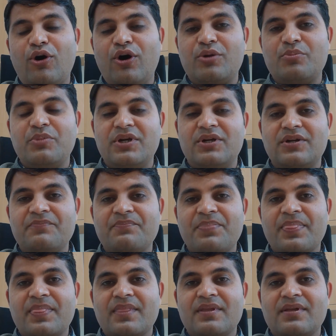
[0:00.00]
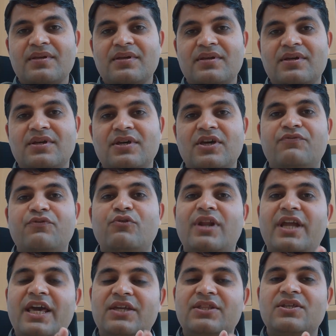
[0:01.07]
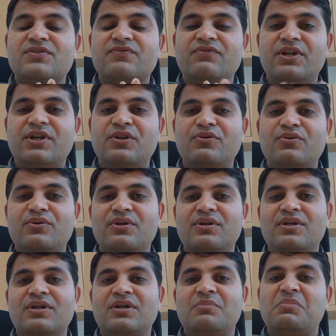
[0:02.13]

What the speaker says: orbit. If you like this video,